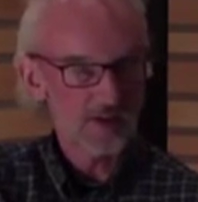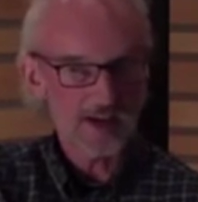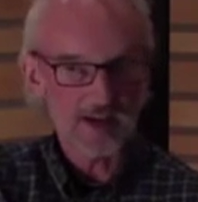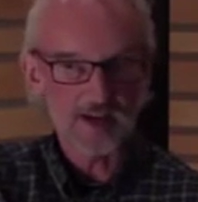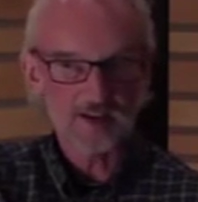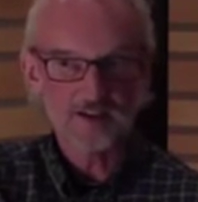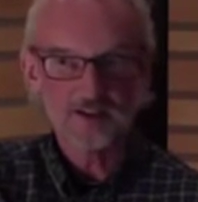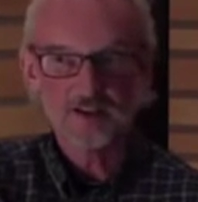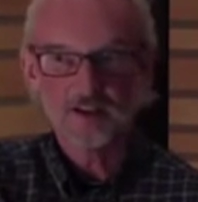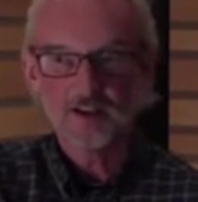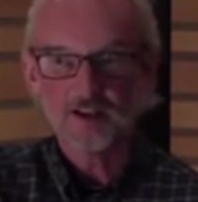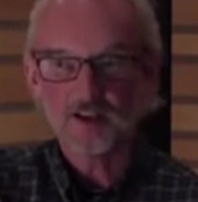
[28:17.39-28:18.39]
And
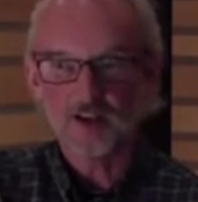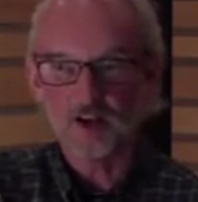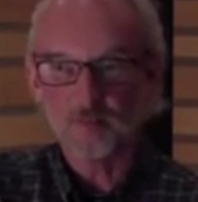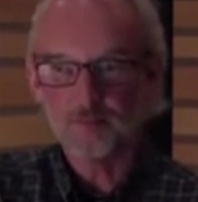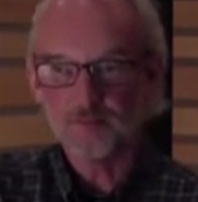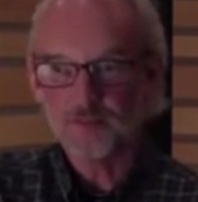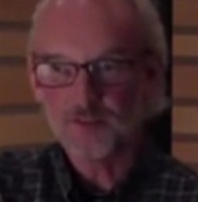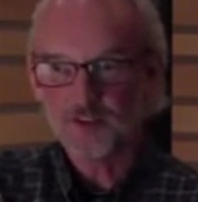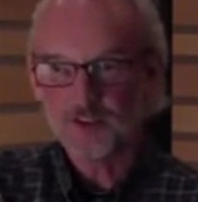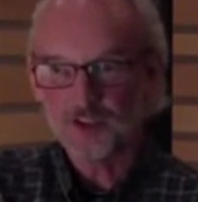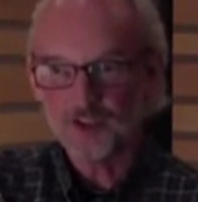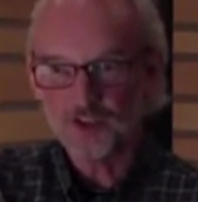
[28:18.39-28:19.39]

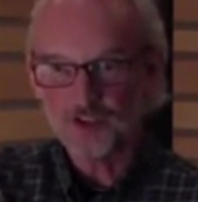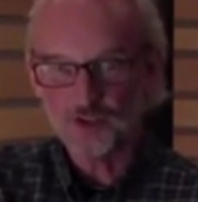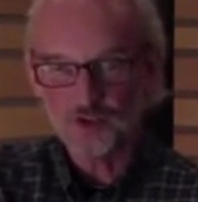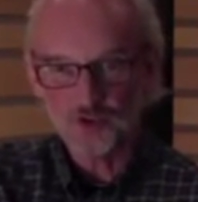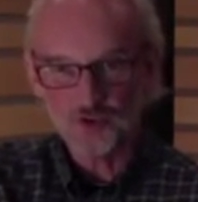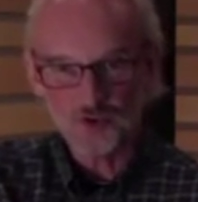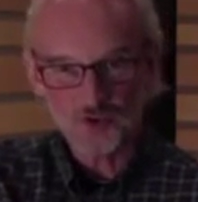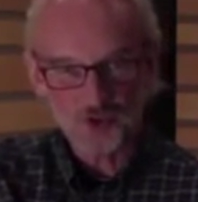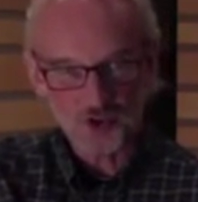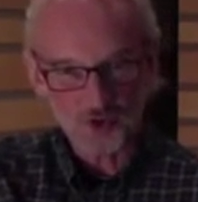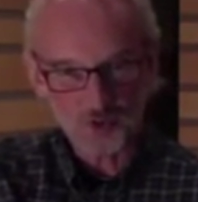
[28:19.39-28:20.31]
to